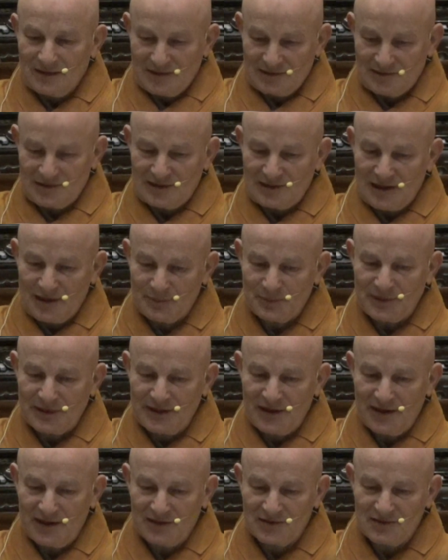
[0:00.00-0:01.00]
that
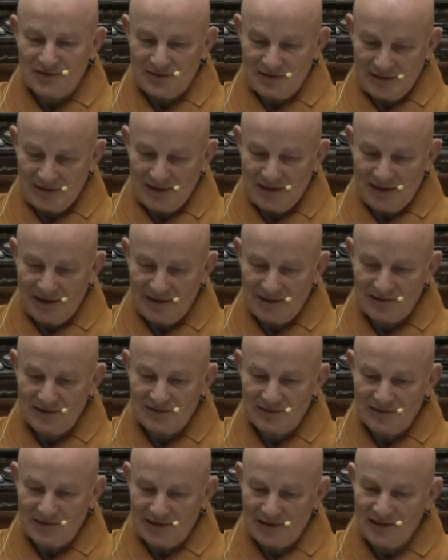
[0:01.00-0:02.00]
apprehends the
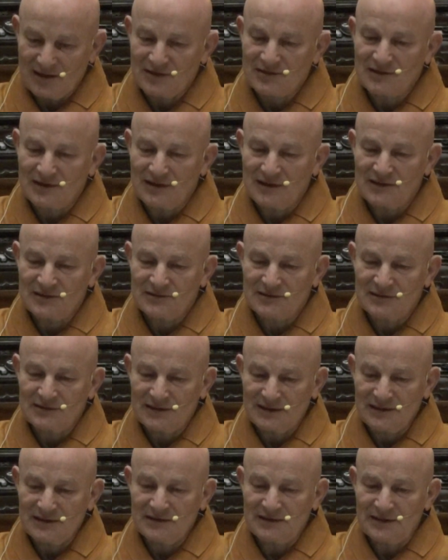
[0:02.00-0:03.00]
inhalation and exhalation,
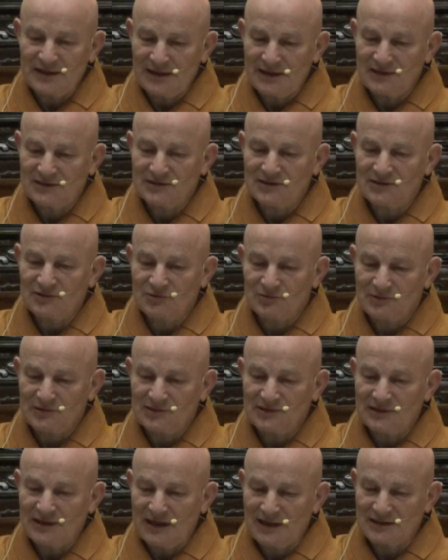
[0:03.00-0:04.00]
engages
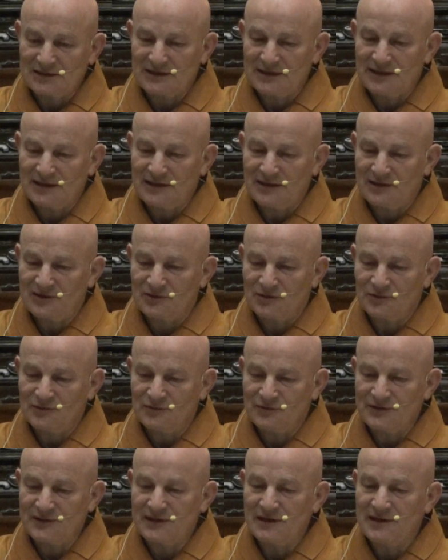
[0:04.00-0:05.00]
with the aggregate of
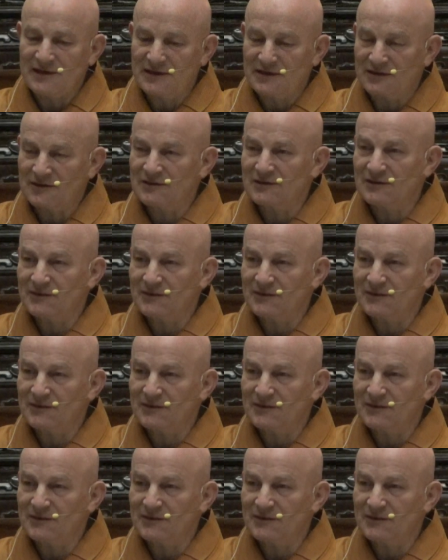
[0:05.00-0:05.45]
feeling.